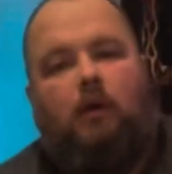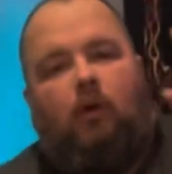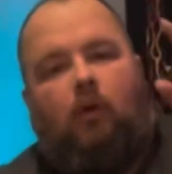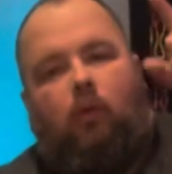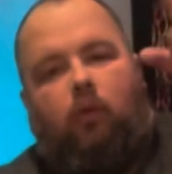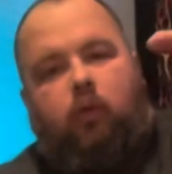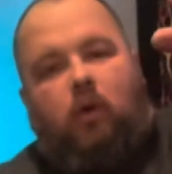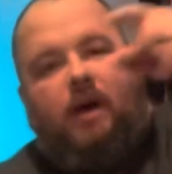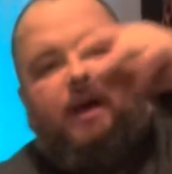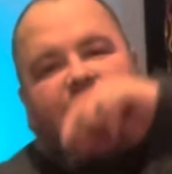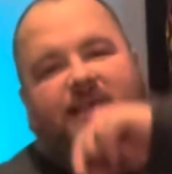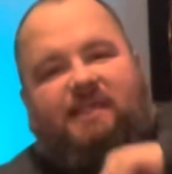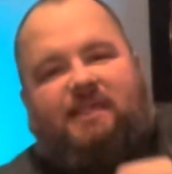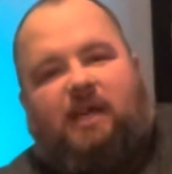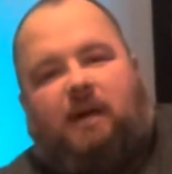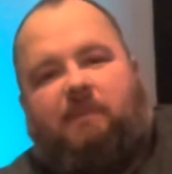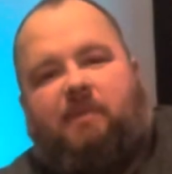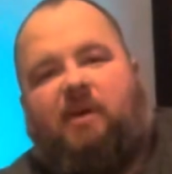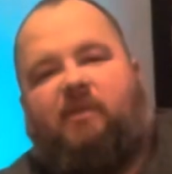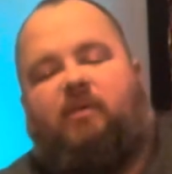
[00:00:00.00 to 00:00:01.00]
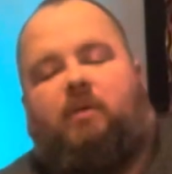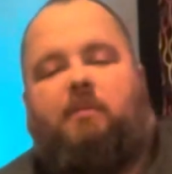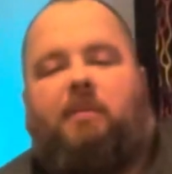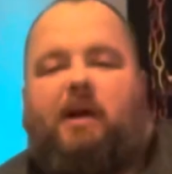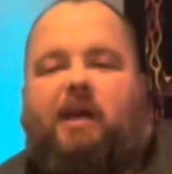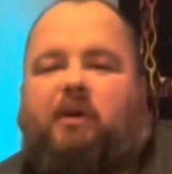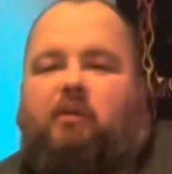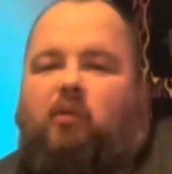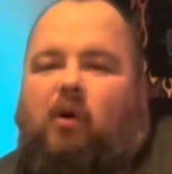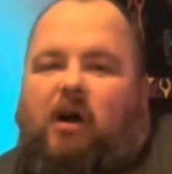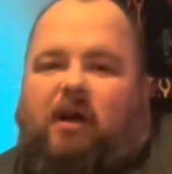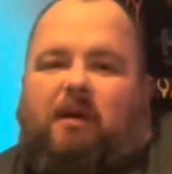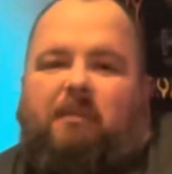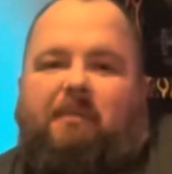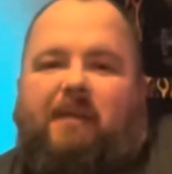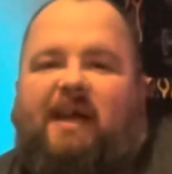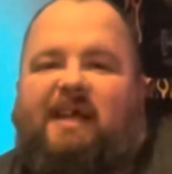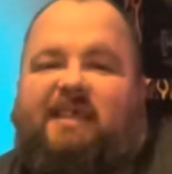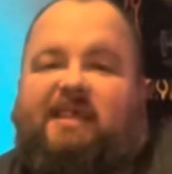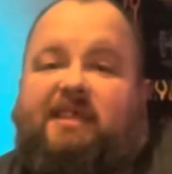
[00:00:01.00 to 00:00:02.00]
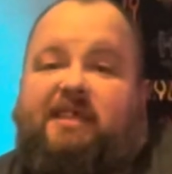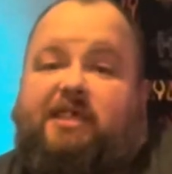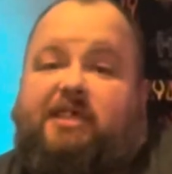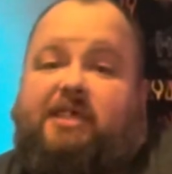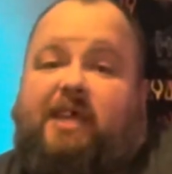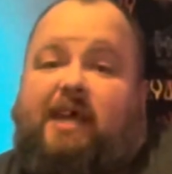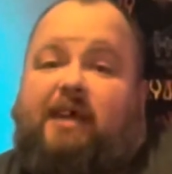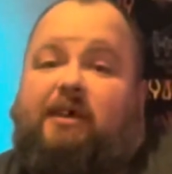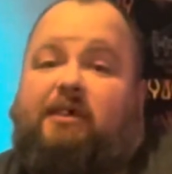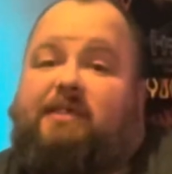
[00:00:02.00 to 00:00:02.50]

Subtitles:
What is up, everybody? Welcome back to the channel.